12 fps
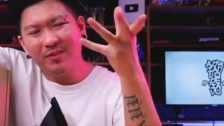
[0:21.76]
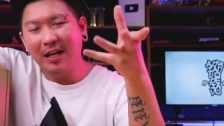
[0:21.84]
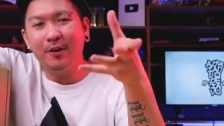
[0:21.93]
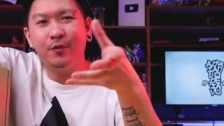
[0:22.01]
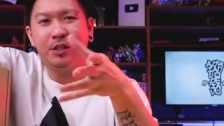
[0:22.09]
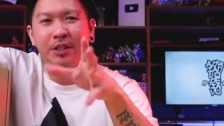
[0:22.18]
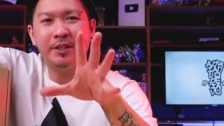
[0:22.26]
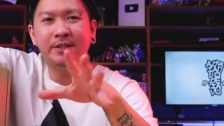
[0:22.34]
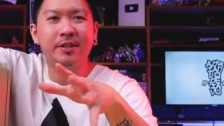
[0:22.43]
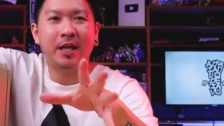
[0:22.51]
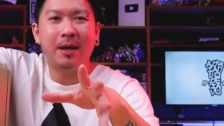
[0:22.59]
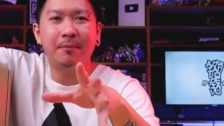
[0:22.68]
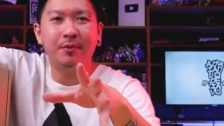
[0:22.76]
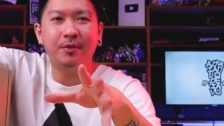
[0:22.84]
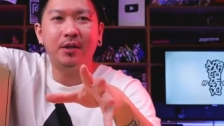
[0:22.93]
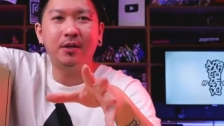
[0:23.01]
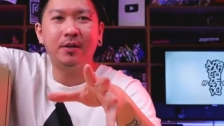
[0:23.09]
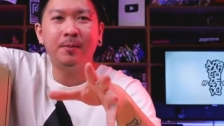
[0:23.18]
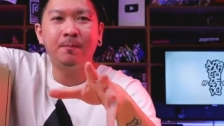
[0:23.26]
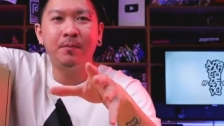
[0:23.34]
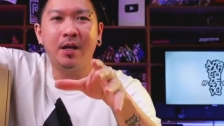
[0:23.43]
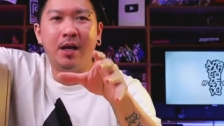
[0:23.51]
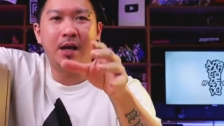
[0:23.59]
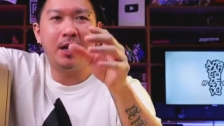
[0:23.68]
televisions, camera,
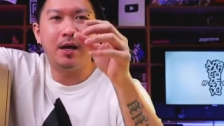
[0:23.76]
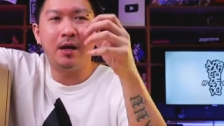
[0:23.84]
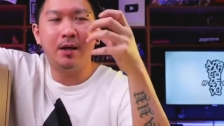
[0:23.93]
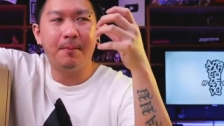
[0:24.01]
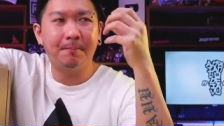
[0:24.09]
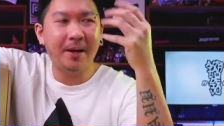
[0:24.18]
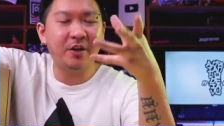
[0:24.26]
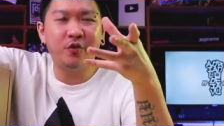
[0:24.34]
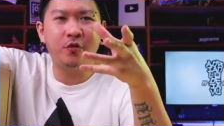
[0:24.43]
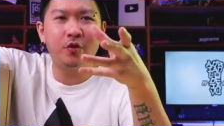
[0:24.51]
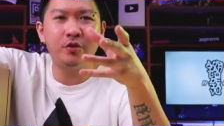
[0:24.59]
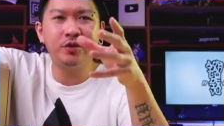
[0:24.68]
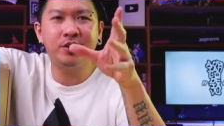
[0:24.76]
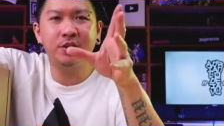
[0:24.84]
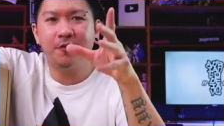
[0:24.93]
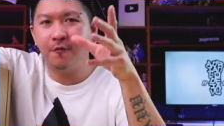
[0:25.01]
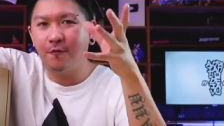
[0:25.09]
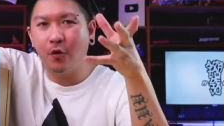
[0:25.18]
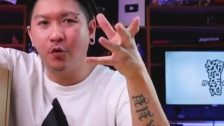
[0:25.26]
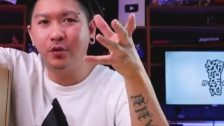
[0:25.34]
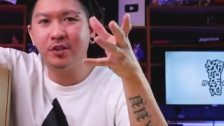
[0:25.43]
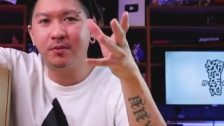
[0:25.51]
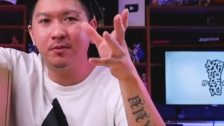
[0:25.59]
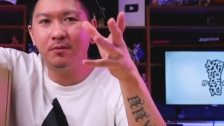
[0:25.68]
uh, microphones,
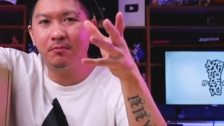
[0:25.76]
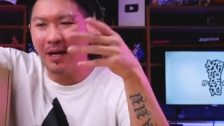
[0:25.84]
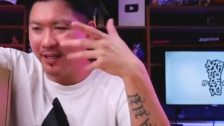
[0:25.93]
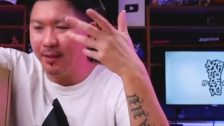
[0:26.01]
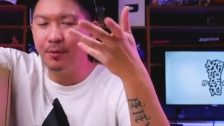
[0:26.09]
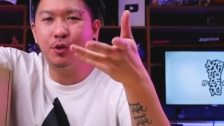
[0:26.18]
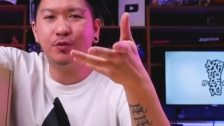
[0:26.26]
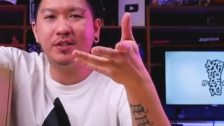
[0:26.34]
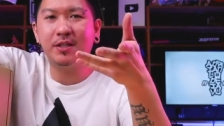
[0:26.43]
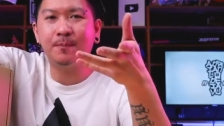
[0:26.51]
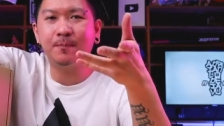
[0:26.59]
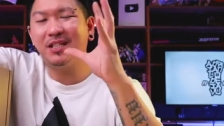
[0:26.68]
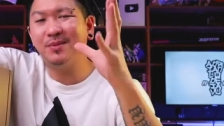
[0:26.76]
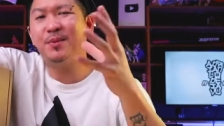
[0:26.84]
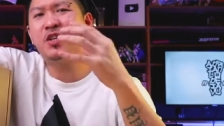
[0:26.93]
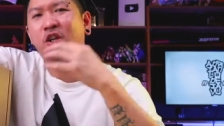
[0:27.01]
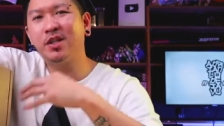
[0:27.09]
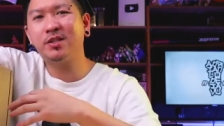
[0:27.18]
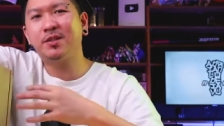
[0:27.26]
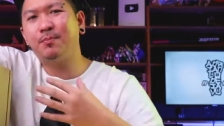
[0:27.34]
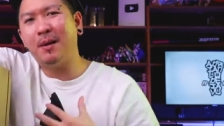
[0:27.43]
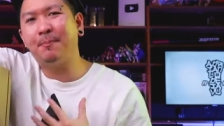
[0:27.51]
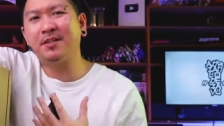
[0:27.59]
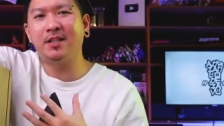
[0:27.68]
phones. But I keep using. It's because
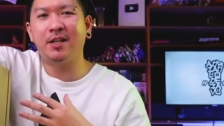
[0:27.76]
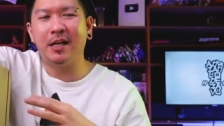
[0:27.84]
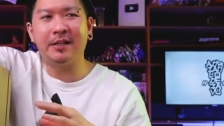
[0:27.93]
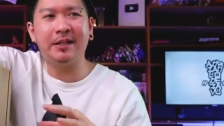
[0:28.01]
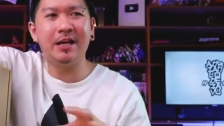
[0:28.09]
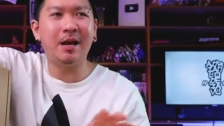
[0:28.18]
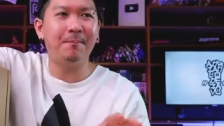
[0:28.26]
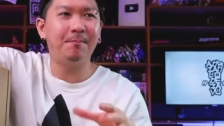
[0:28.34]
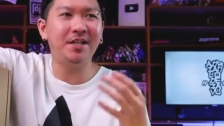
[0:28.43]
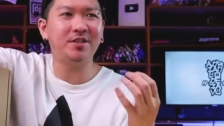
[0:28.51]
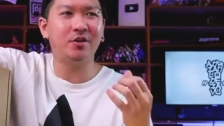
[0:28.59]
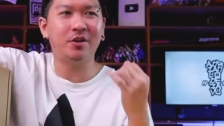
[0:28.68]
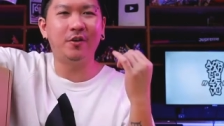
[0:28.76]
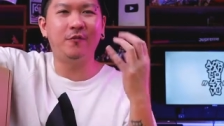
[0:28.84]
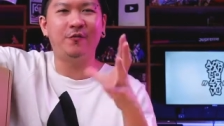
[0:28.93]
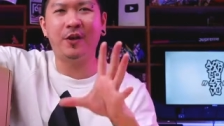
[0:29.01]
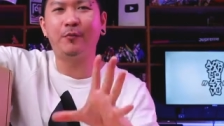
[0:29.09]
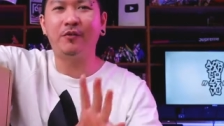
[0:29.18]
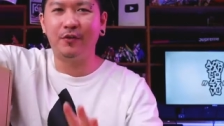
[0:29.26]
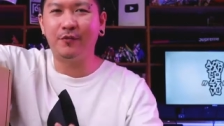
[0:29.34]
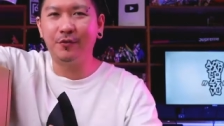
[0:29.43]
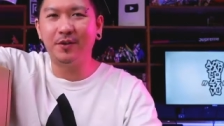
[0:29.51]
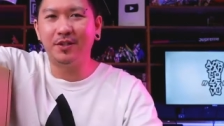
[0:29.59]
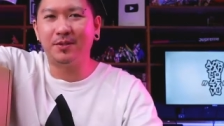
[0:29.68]
my personality, I'm based on the vape
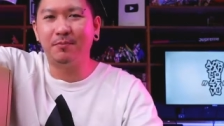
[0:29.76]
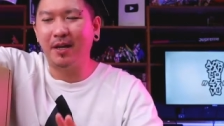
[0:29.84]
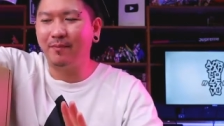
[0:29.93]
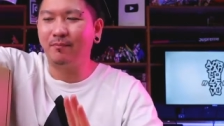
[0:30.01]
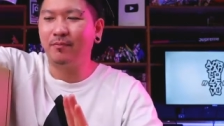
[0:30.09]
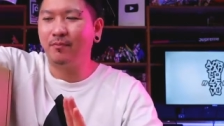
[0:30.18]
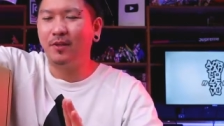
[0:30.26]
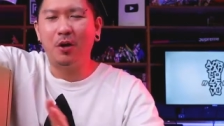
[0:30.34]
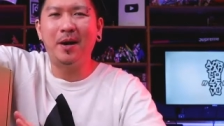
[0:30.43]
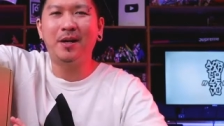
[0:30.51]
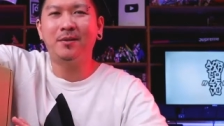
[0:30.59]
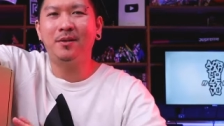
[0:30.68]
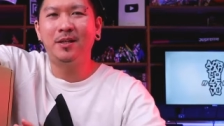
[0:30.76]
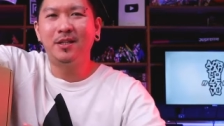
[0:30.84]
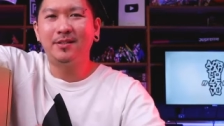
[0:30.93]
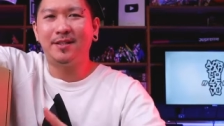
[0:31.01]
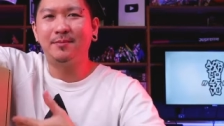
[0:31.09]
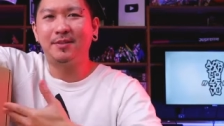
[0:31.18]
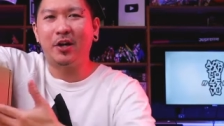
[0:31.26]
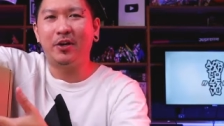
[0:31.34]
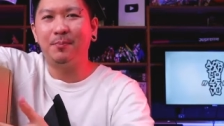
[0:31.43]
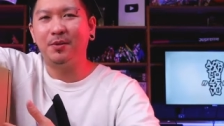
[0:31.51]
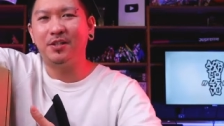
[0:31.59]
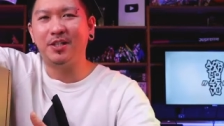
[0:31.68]
reviewers. But never mind, seems I
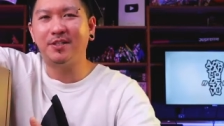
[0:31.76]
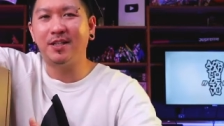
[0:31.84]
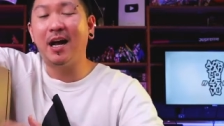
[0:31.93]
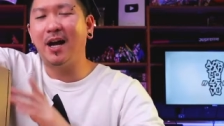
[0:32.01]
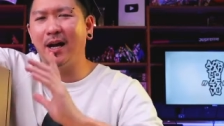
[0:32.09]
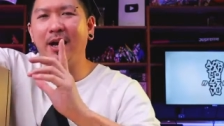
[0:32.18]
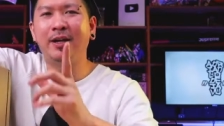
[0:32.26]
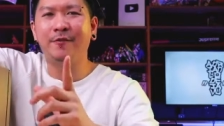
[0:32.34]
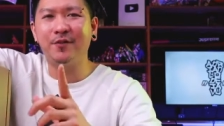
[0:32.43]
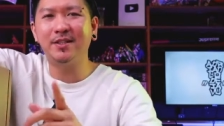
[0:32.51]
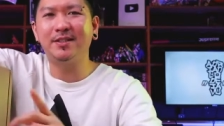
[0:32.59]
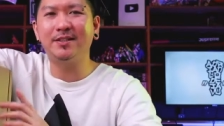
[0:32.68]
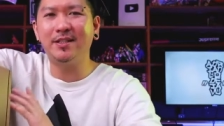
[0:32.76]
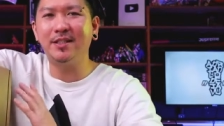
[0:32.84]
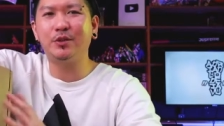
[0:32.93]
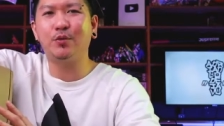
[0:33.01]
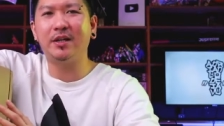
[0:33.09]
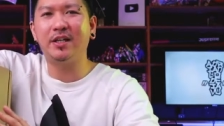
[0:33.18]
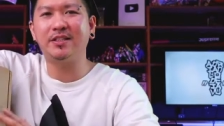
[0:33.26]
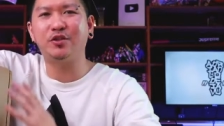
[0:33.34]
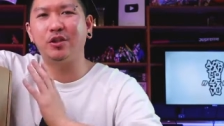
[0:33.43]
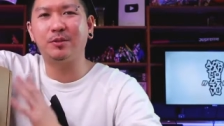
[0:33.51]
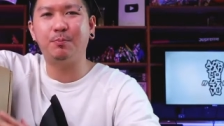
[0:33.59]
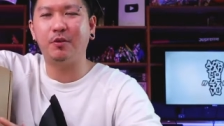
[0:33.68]
already purchased. Ah, uh, at the first, this one is
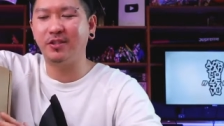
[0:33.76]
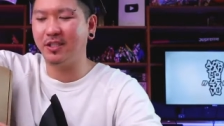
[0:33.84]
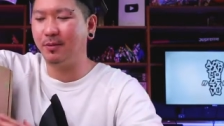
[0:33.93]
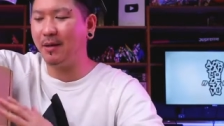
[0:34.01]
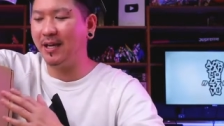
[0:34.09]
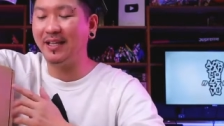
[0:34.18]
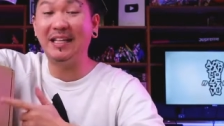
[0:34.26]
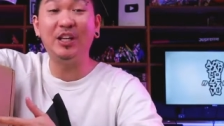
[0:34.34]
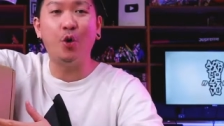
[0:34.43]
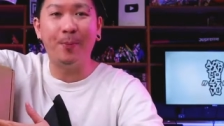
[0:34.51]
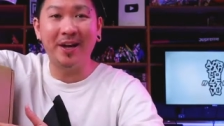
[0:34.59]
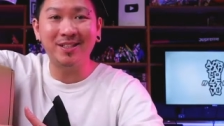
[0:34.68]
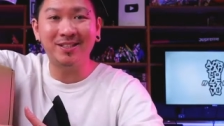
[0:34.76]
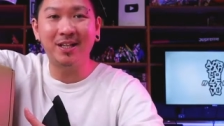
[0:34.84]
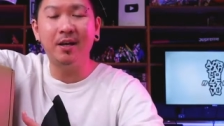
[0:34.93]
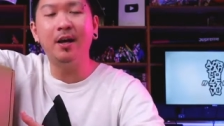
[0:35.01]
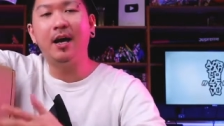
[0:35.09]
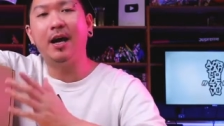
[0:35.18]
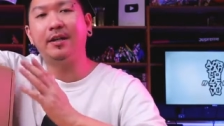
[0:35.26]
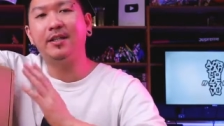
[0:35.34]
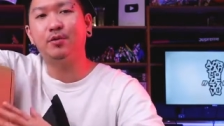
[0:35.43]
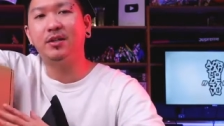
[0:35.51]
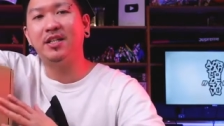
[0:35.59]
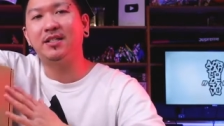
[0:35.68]
not sponsored by EcoBase. Ah, uh,
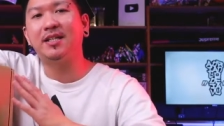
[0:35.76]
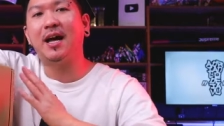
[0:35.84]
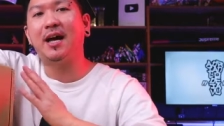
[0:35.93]
this one is